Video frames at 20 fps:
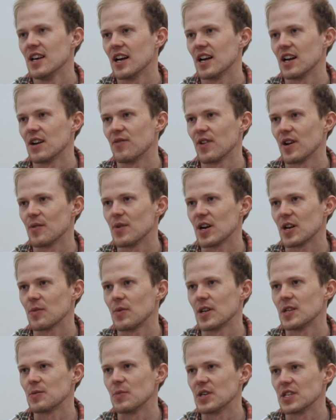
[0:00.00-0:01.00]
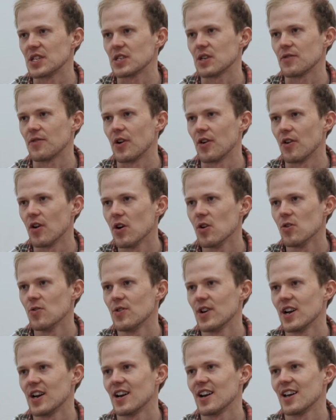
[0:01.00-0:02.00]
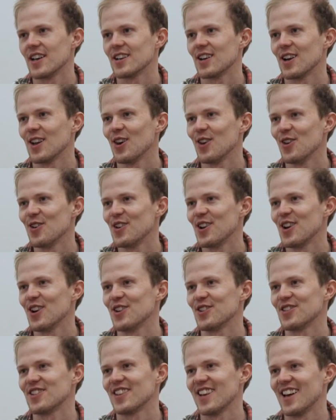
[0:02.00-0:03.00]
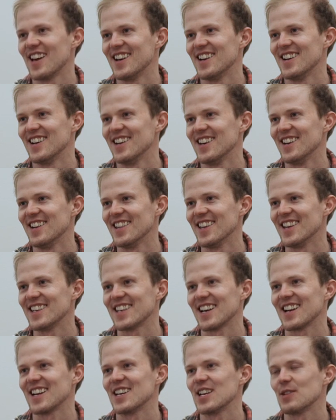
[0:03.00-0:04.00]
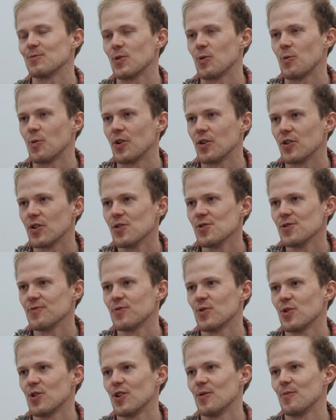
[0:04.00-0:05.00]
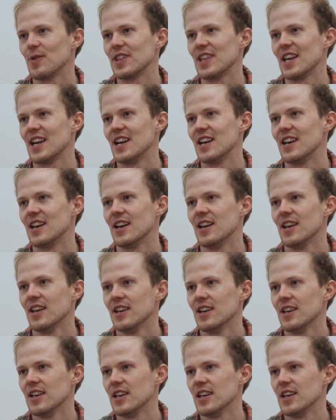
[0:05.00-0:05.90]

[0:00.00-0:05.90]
a kind of like a marketplace business of our own and like learned a lot and didn't exactly get where we were going for, but then